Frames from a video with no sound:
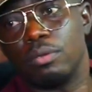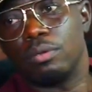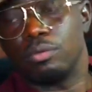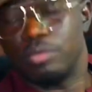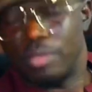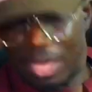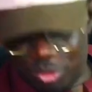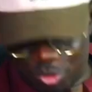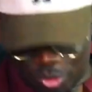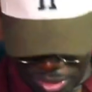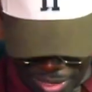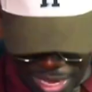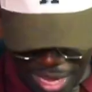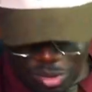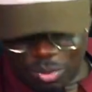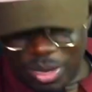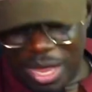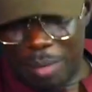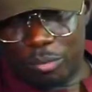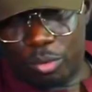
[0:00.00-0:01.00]
That's
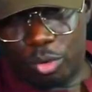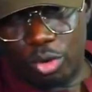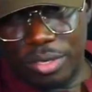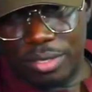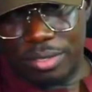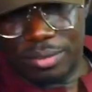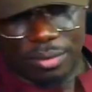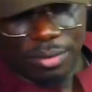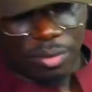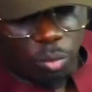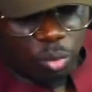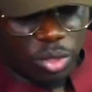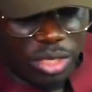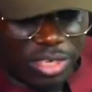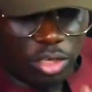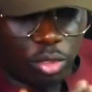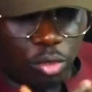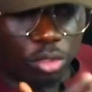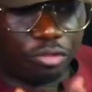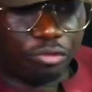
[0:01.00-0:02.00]
where I'm going. We
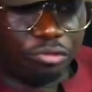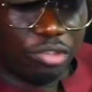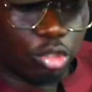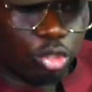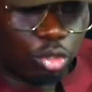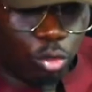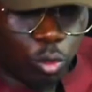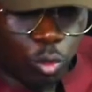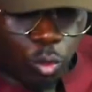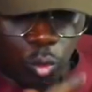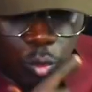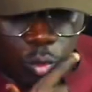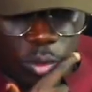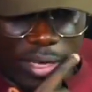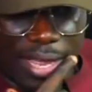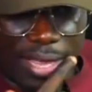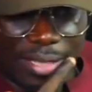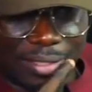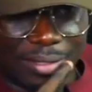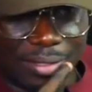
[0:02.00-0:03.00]
did those free shows to
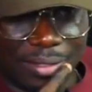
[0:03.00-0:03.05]
let